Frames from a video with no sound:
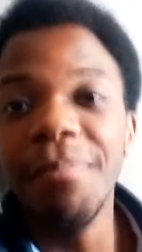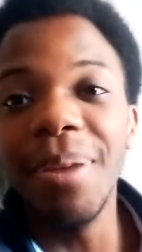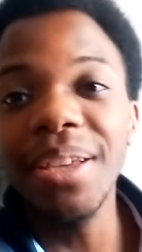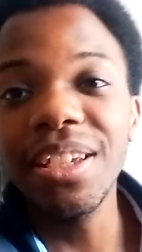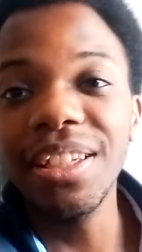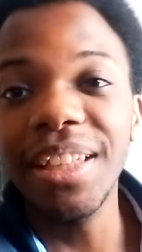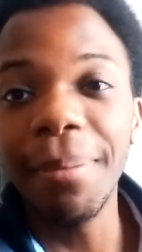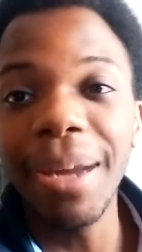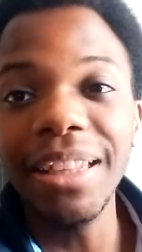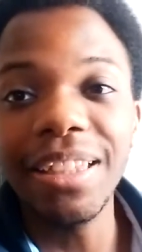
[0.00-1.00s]
basically they
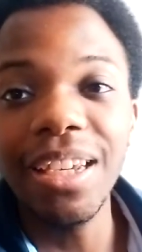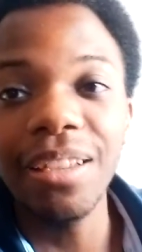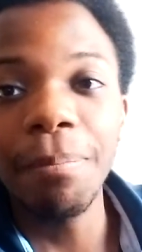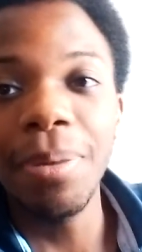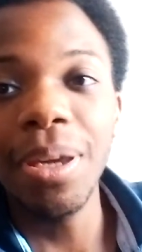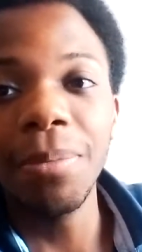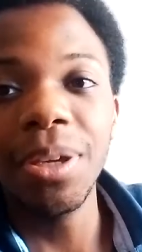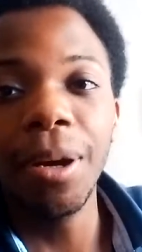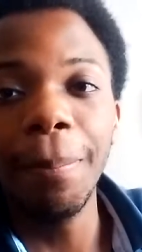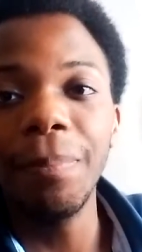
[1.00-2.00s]
might take pick me
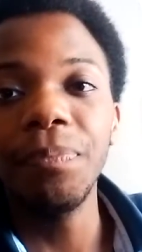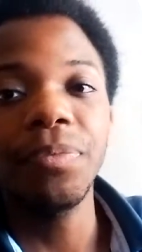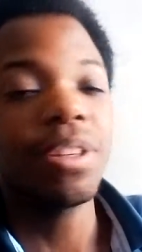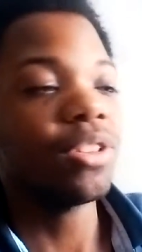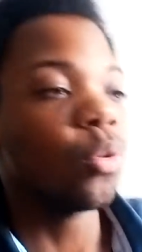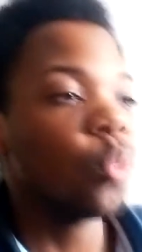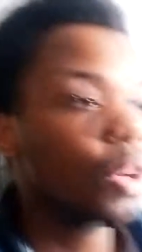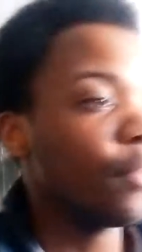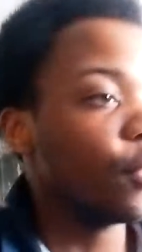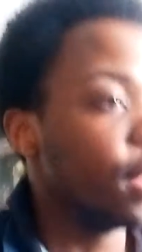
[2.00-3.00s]
up to
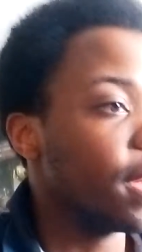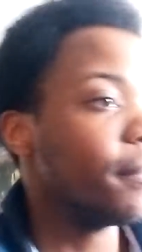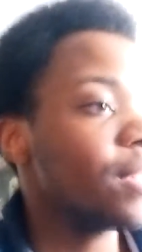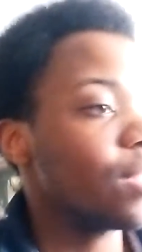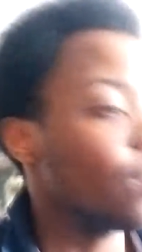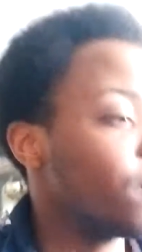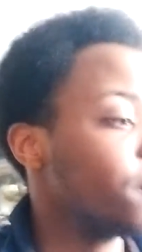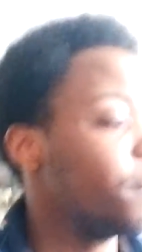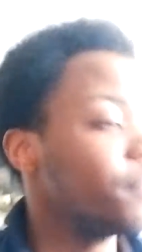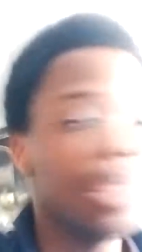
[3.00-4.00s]
work for them. So
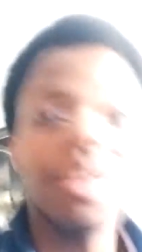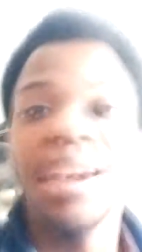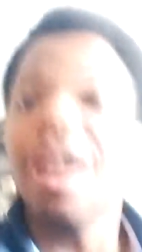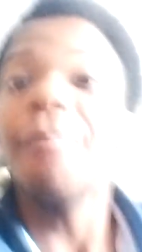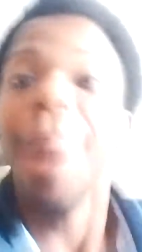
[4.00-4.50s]
I'm